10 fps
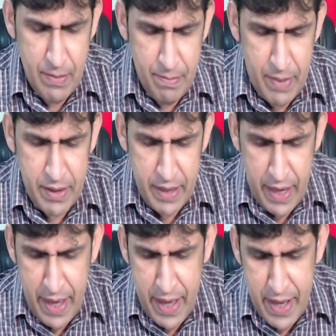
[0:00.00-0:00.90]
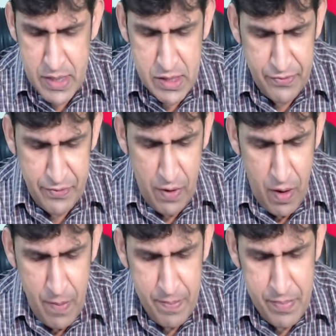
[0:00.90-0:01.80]
but as
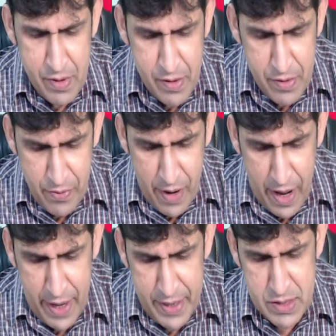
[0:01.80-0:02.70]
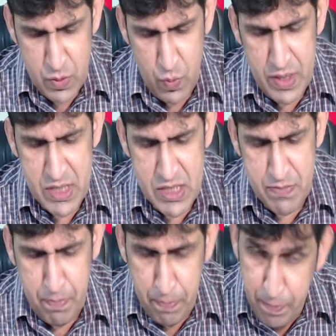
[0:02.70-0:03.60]
from Christ we
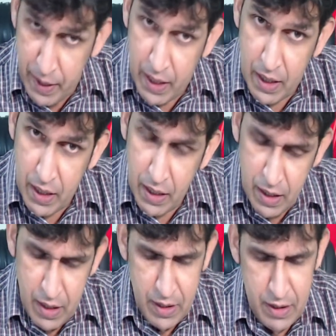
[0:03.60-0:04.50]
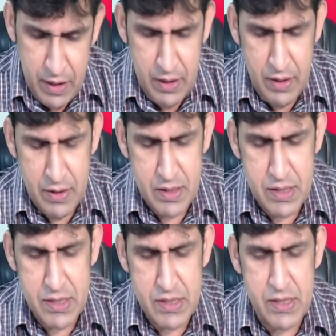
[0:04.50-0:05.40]
speak in the
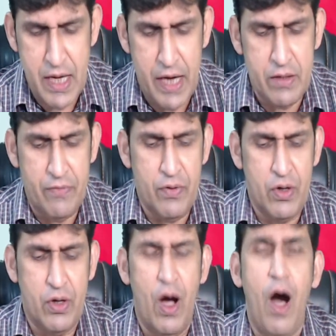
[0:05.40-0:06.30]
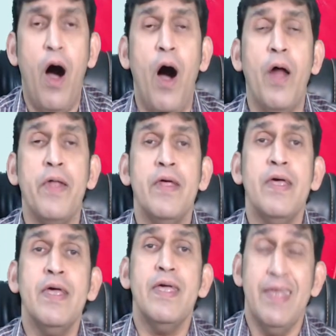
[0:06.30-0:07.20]
sight of God
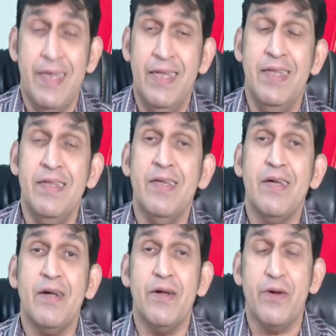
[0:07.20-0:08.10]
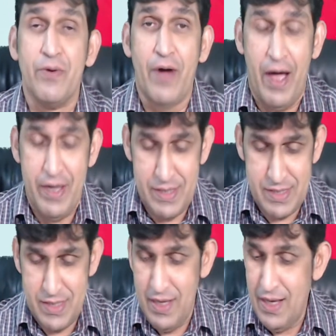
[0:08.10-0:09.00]
in
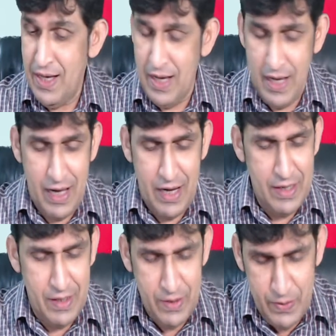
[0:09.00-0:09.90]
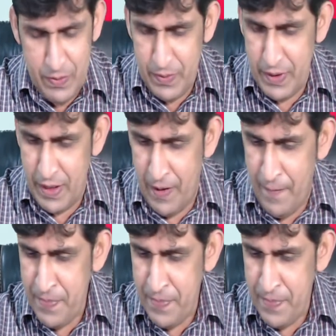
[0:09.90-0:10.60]
Christ. Hallelujah.